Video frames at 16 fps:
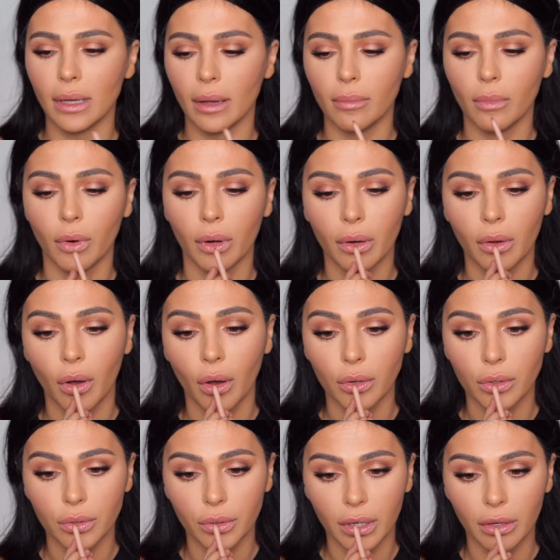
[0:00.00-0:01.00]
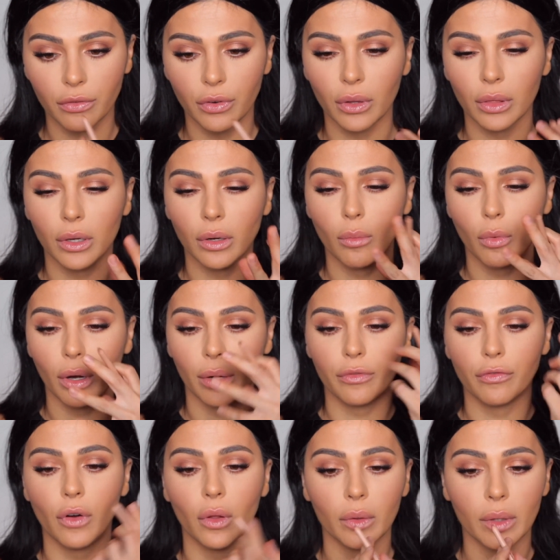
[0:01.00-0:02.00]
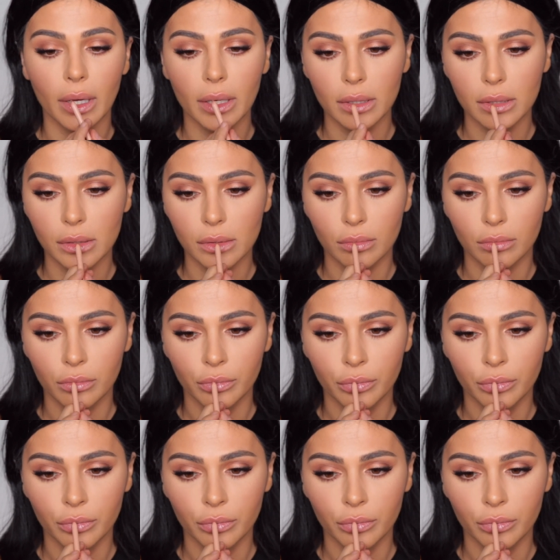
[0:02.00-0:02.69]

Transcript: I'm more contouring for a little more fullness.